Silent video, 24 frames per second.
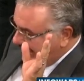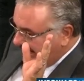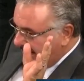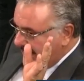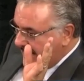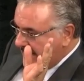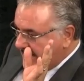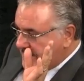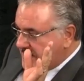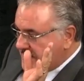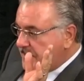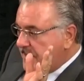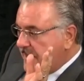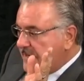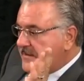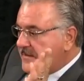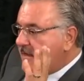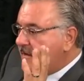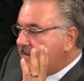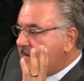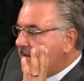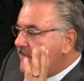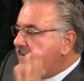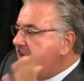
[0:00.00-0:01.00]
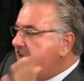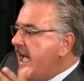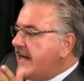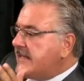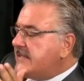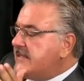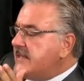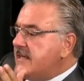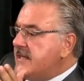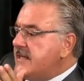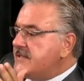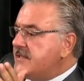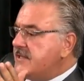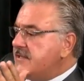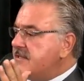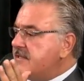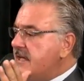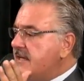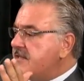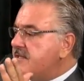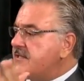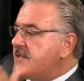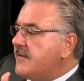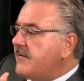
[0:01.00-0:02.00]
It is, but the fact is
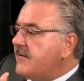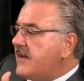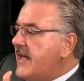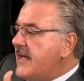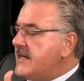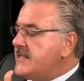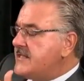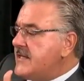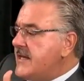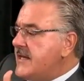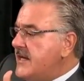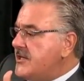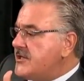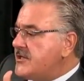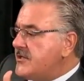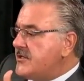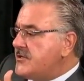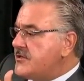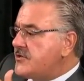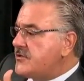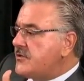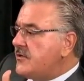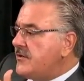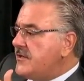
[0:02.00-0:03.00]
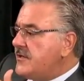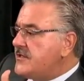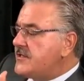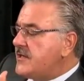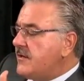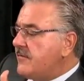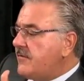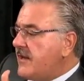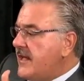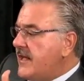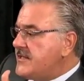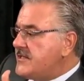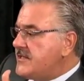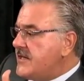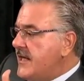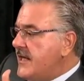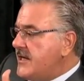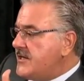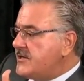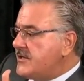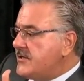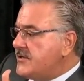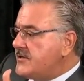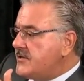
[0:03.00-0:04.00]
that civilized nations, truly civilized
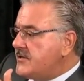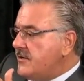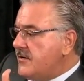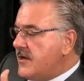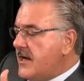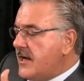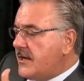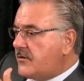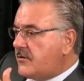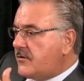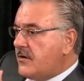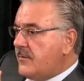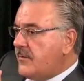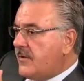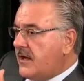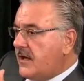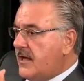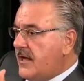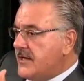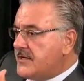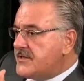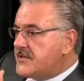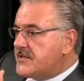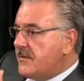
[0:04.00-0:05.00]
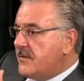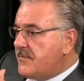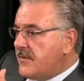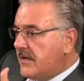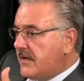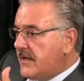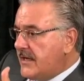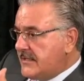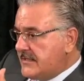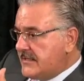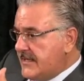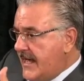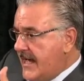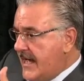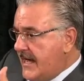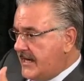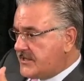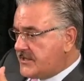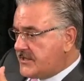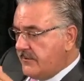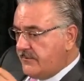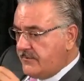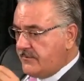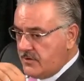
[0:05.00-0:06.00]
nations, do not criminalize something like
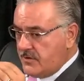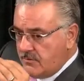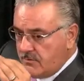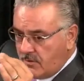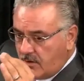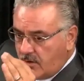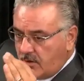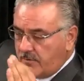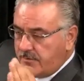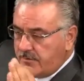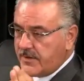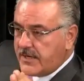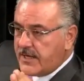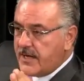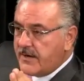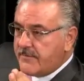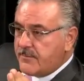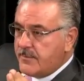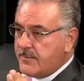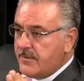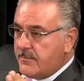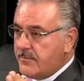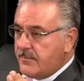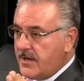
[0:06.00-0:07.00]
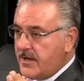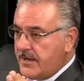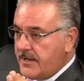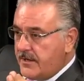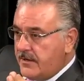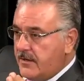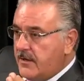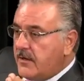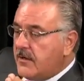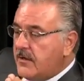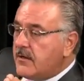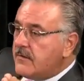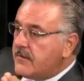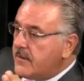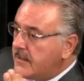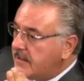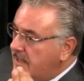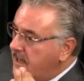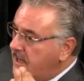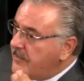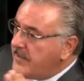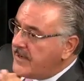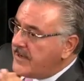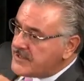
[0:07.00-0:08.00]
tax. If you owe the government money,
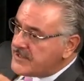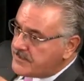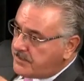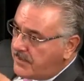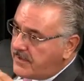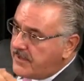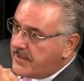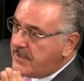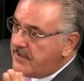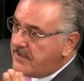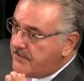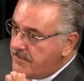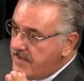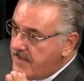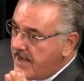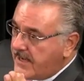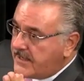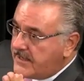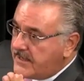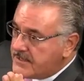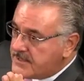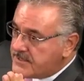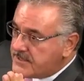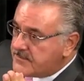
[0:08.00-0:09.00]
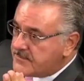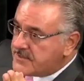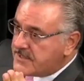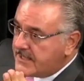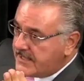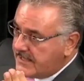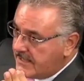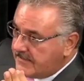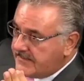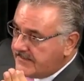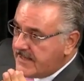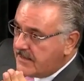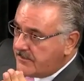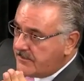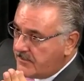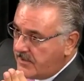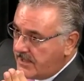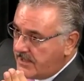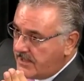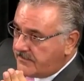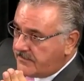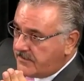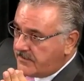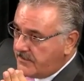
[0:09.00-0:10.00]
the government has plenty of mechanisms to get that
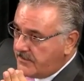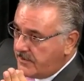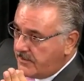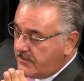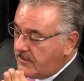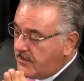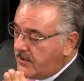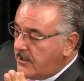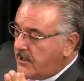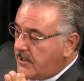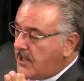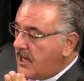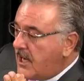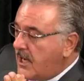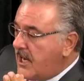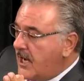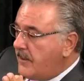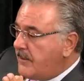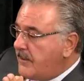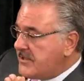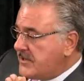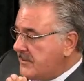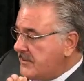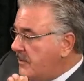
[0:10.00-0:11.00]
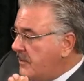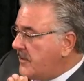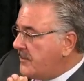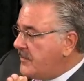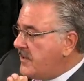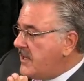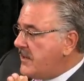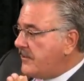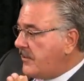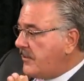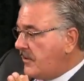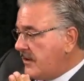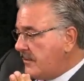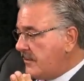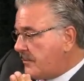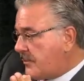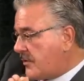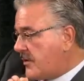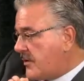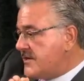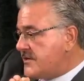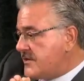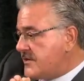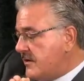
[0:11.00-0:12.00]
money from you. But to put people in
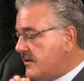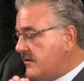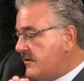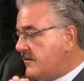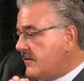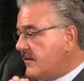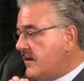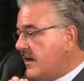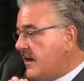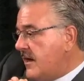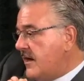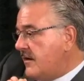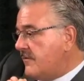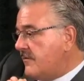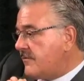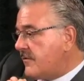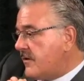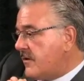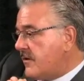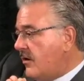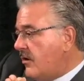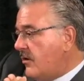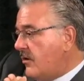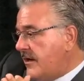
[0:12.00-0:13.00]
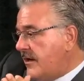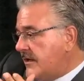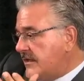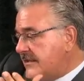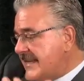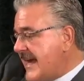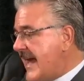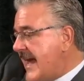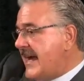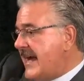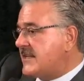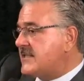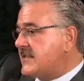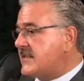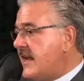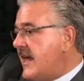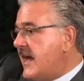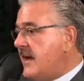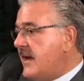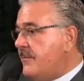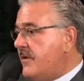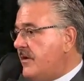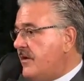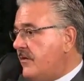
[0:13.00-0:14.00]
prison for owing tax
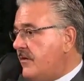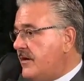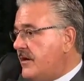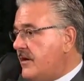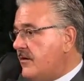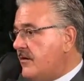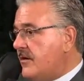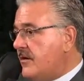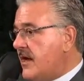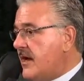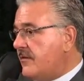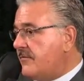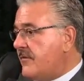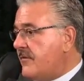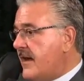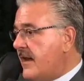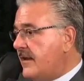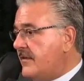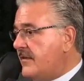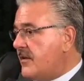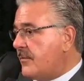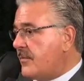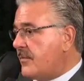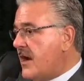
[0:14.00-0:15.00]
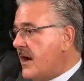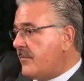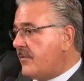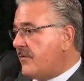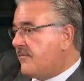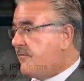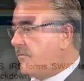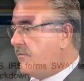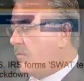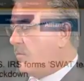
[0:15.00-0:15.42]
liability or not filing the proper